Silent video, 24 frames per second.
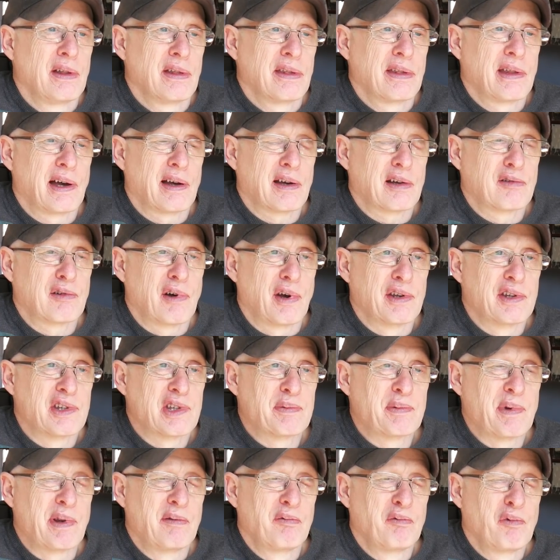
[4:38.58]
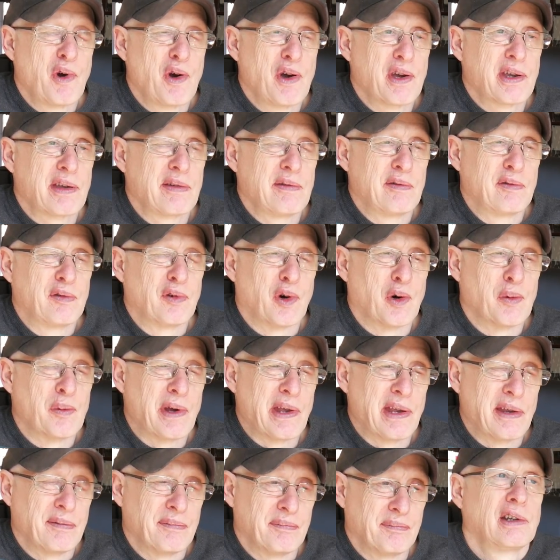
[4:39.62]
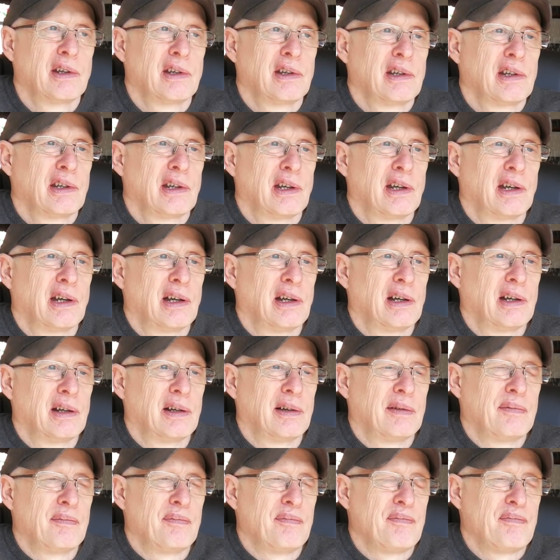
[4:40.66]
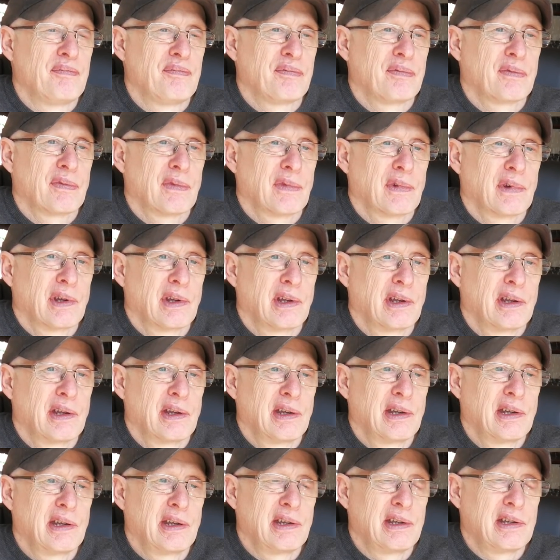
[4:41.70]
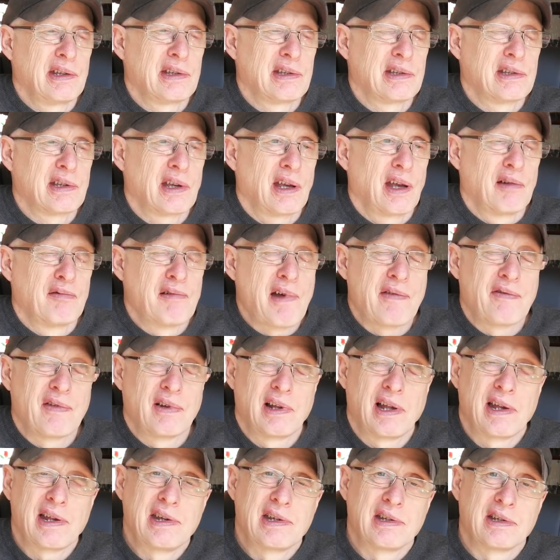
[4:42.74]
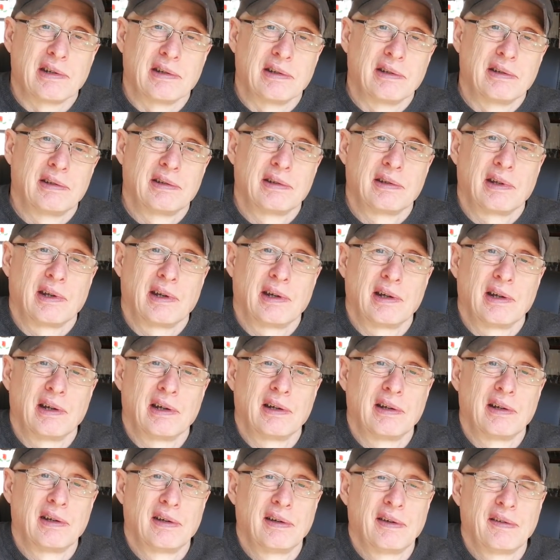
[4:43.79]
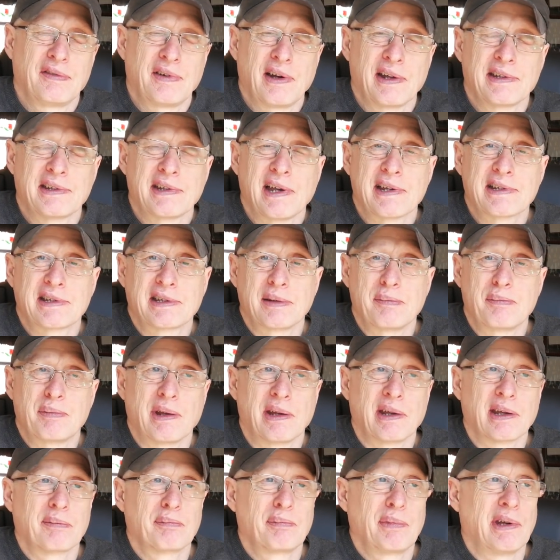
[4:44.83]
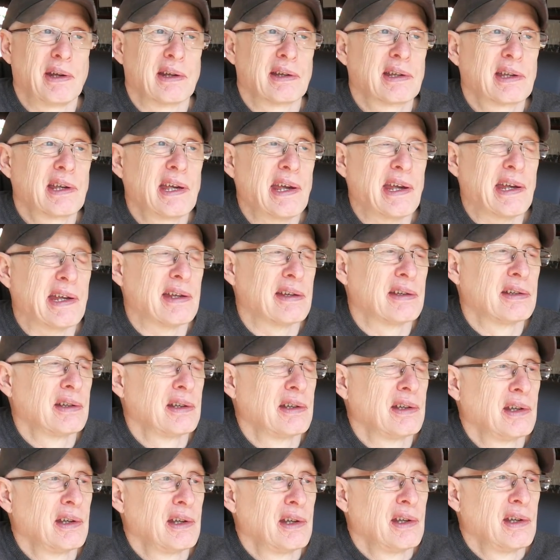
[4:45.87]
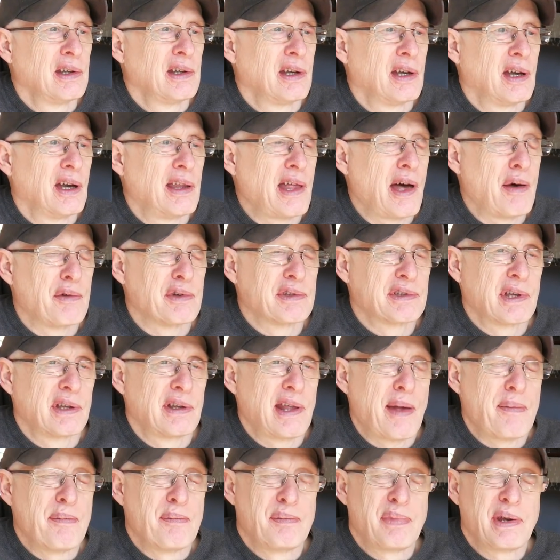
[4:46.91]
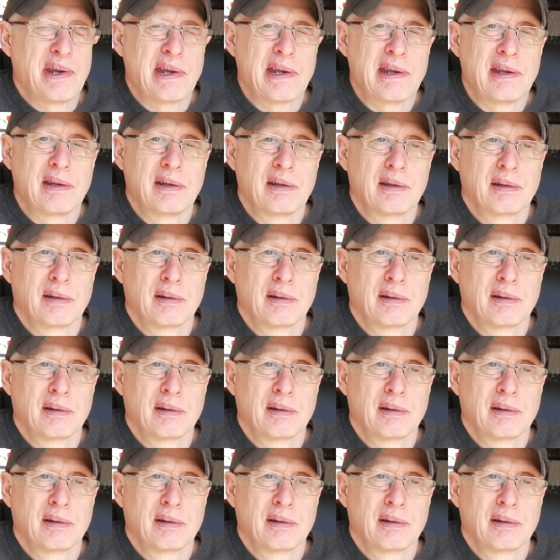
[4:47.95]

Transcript: that grinder's been working for me. Um, it's a revelation, uh, fantastic bit bit of kit, and that was an MP,